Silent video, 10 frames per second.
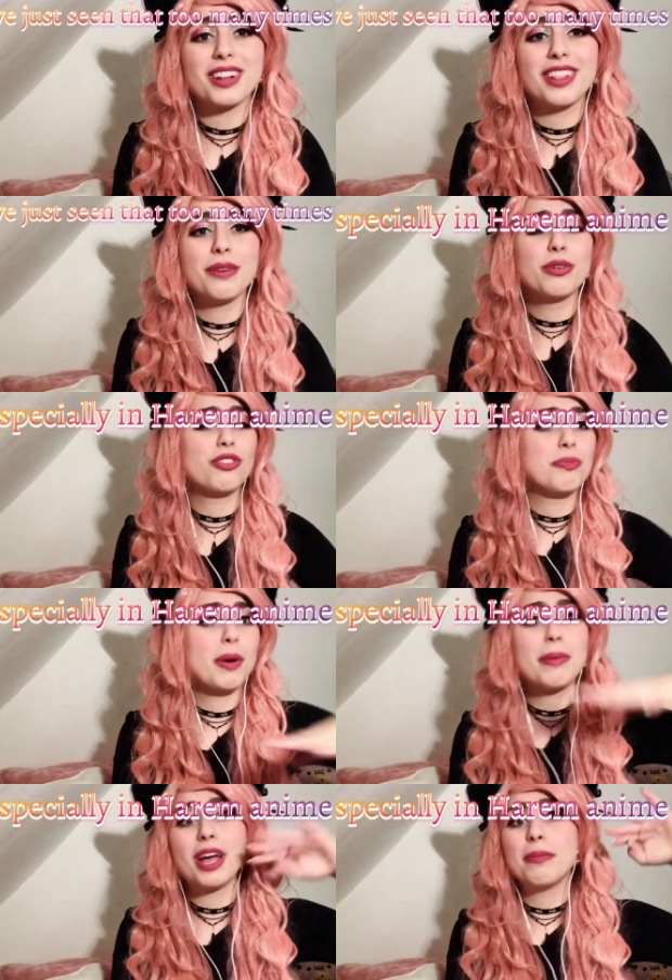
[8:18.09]
that they would
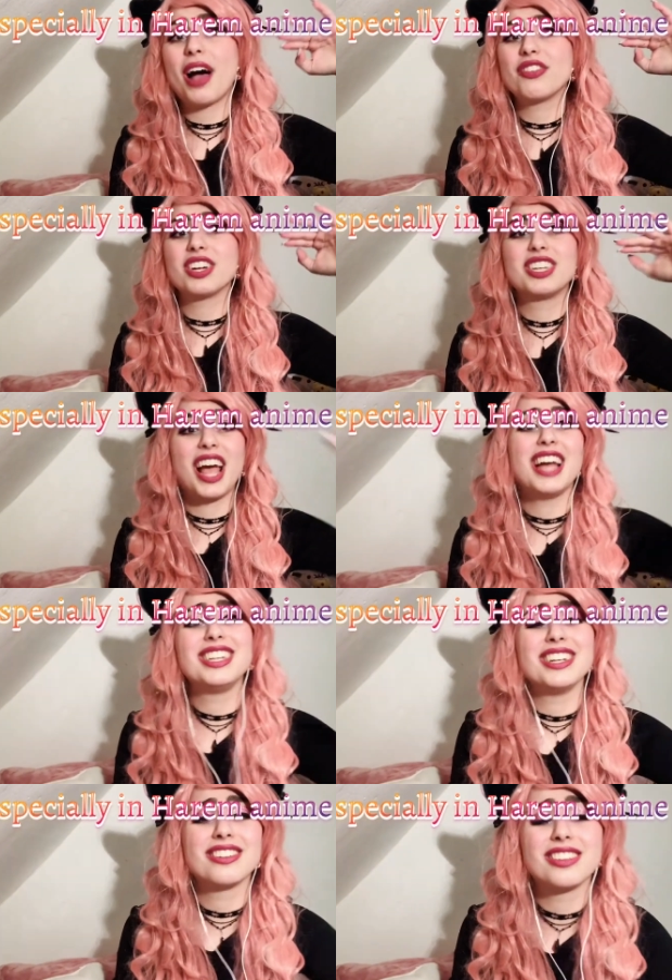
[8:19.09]
remember him after
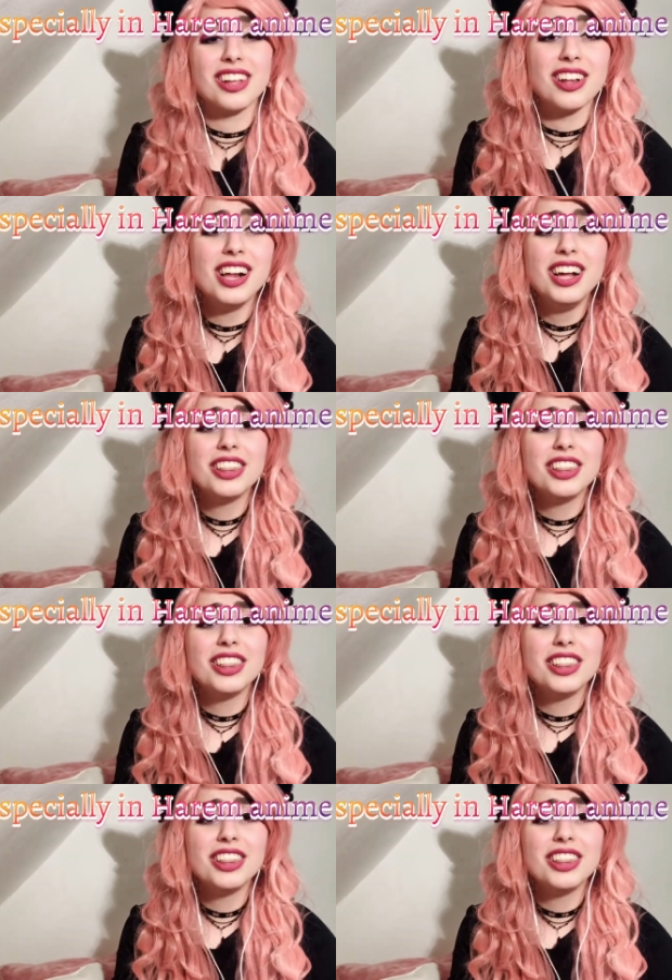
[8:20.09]
10 years still.